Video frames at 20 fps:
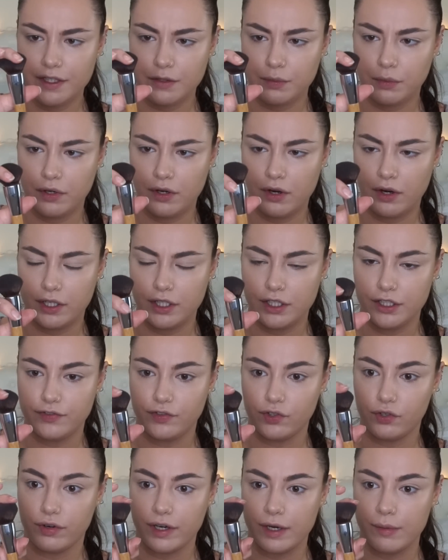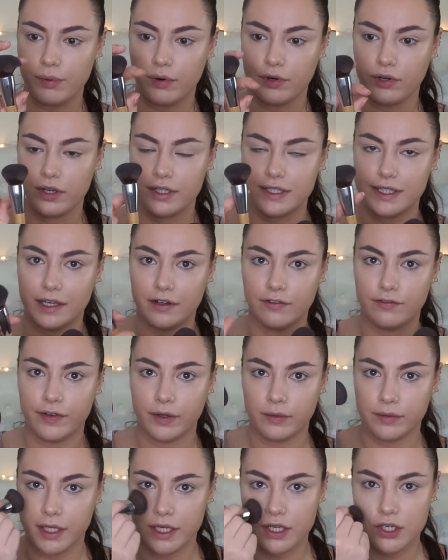this one I use for cream products and
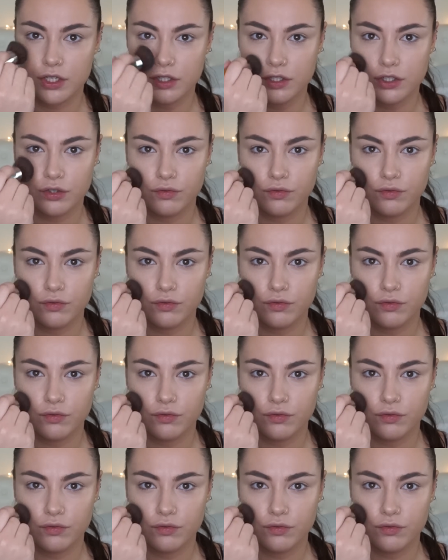foundation